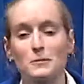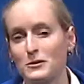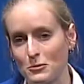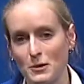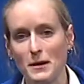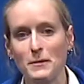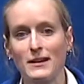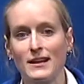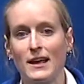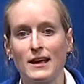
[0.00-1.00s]
so came
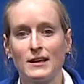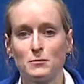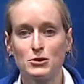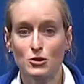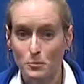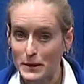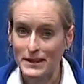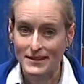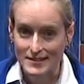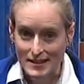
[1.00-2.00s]
in and we took a peek
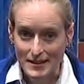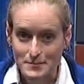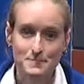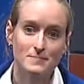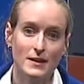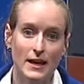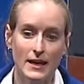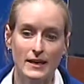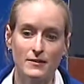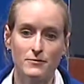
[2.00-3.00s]
at the skin
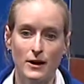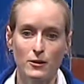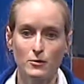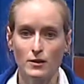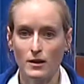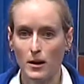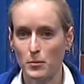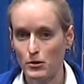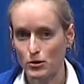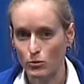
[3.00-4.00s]
and found a
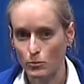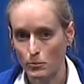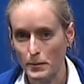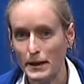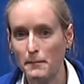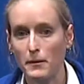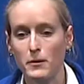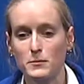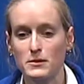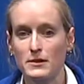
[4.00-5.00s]
couple little pink
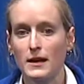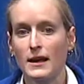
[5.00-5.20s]
bumps,